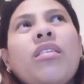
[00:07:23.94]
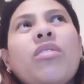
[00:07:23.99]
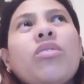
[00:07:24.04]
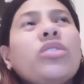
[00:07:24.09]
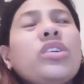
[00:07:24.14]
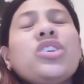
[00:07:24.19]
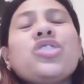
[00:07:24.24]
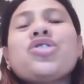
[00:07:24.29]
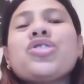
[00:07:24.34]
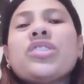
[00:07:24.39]

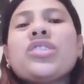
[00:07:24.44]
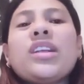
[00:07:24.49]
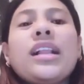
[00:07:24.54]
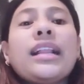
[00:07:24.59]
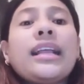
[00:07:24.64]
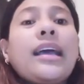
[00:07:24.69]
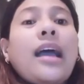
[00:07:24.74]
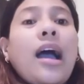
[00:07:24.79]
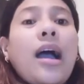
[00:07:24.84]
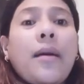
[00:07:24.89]

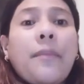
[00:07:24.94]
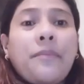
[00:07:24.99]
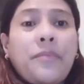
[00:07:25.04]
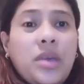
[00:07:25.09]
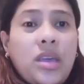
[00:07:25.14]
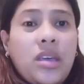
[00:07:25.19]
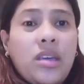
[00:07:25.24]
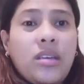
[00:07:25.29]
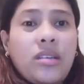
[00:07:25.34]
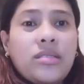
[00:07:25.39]
original
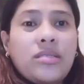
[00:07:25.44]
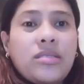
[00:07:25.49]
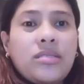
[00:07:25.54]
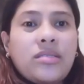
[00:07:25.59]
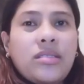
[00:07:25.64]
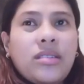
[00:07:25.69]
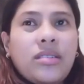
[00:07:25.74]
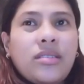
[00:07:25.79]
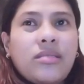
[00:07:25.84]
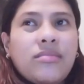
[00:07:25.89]

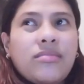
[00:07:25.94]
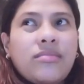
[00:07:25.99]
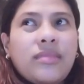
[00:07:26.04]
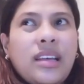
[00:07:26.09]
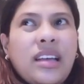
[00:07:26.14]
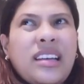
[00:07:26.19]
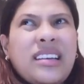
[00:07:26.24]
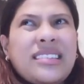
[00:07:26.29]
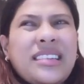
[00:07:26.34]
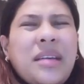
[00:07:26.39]
copies,
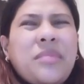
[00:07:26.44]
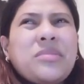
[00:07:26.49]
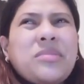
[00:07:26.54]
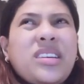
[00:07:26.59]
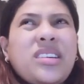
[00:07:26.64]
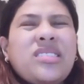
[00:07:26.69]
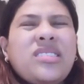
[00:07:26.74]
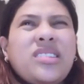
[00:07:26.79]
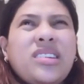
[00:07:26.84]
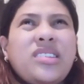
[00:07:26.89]
some
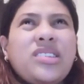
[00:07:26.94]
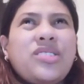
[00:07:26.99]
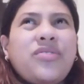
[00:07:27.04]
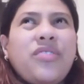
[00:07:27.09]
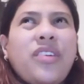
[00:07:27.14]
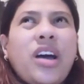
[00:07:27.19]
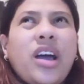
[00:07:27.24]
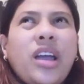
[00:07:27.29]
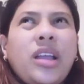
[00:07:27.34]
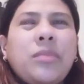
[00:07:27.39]
says it's
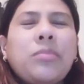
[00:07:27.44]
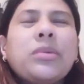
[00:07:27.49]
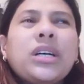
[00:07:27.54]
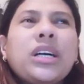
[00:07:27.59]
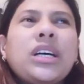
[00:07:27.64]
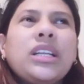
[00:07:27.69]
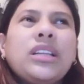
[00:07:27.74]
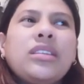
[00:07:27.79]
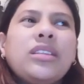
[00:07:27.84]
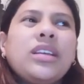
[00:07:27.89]
fine.
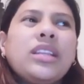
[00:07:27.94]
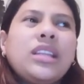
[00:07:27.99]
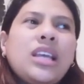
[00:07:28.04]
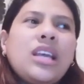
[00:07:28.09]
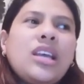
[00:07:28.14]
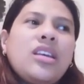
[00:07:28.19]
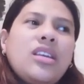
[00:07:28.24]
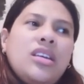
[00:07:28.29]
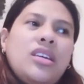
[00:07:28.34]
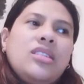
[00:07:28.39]
But the
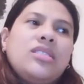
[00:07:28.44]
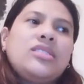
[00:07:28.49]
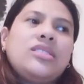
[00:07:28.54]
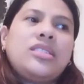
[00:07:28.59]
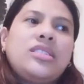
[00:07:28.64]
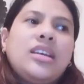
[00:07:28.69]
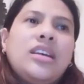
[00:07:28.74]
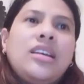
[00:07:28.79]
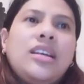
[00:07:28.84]
thing is,